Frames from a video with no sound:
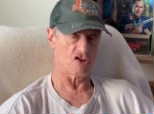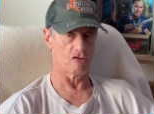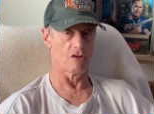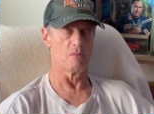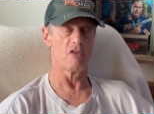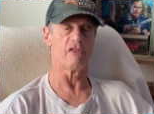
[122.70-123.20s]
do
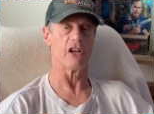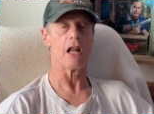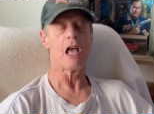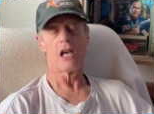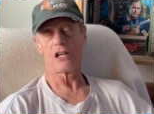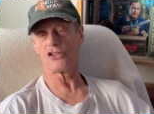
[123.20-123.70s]
the moving
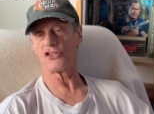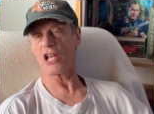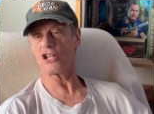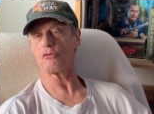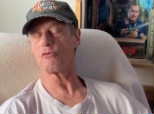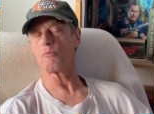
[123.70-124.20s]
because
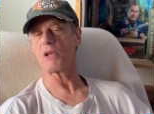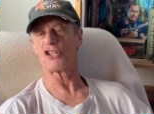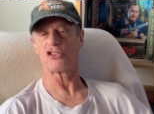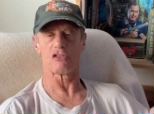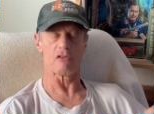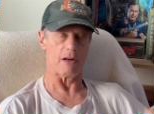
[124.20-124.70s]
that's what
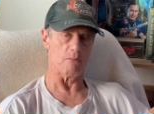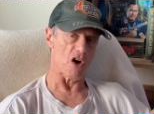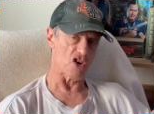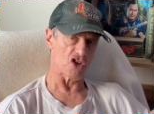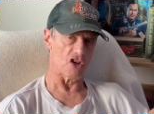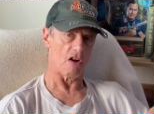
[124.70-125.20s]
makes a great
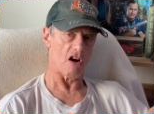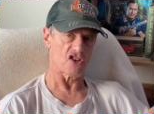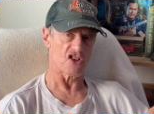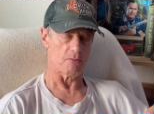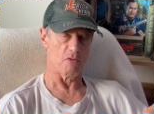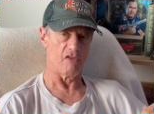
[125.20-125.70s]
martial
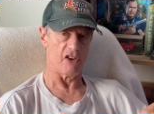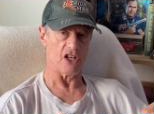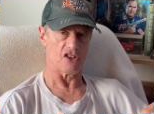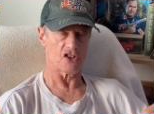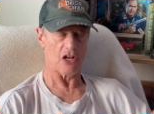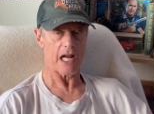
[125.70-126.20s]
arts movie
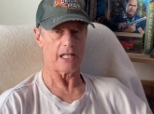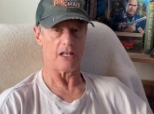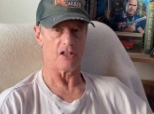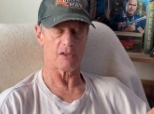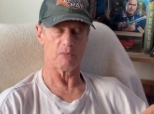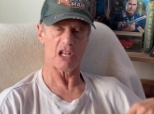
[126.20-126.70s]
exciting
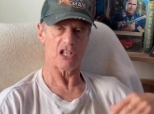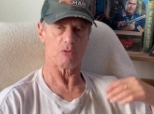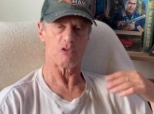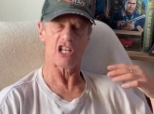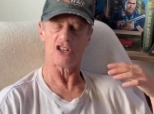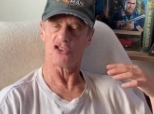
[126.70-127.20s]
is because
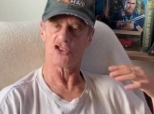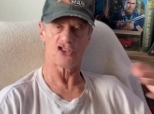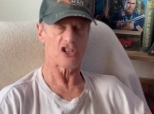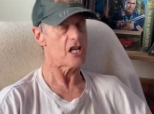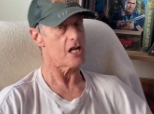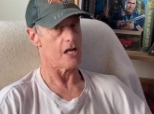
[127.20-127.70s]
we can
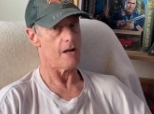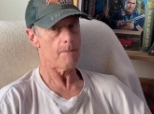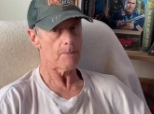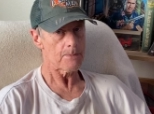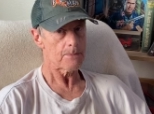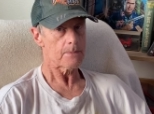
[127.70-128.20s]
see
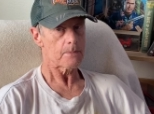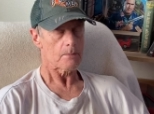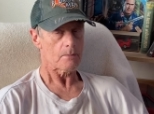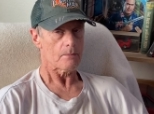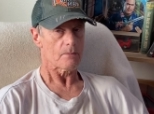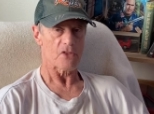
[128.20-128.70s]

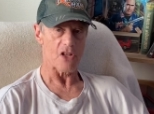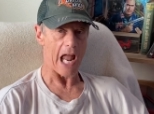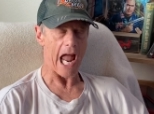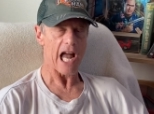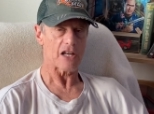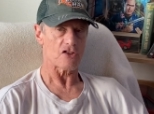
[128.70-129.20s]
the
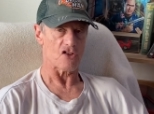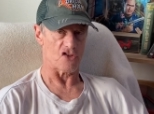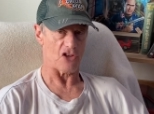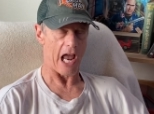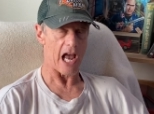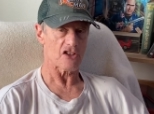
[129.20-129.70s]

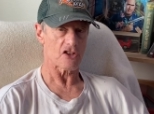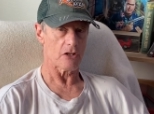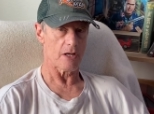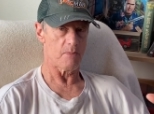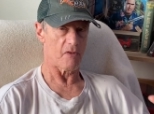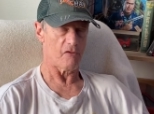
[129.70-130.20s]
actors
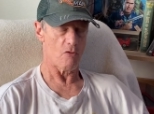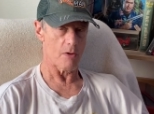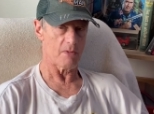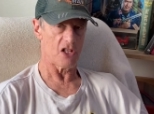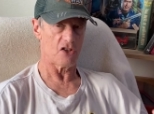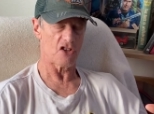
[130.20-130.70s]
actually
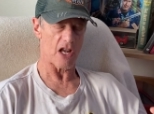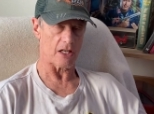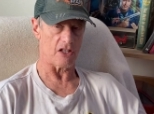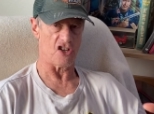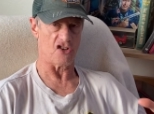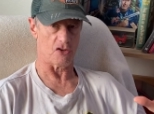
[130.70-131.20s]
performing the
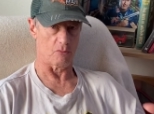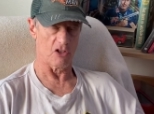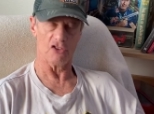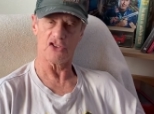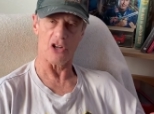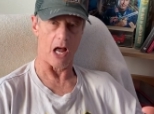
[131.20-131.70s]
techniques in
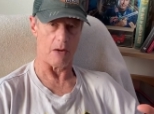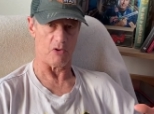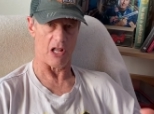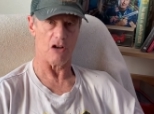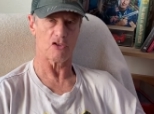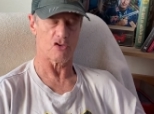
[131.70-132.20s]
real time
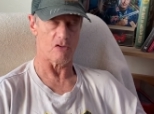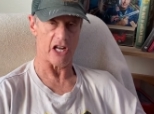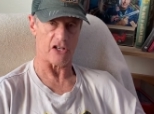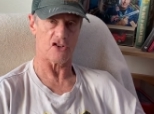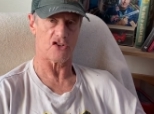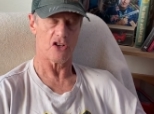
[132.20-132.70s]
without
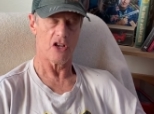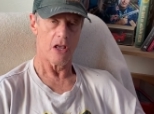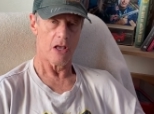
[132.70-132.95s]
tricks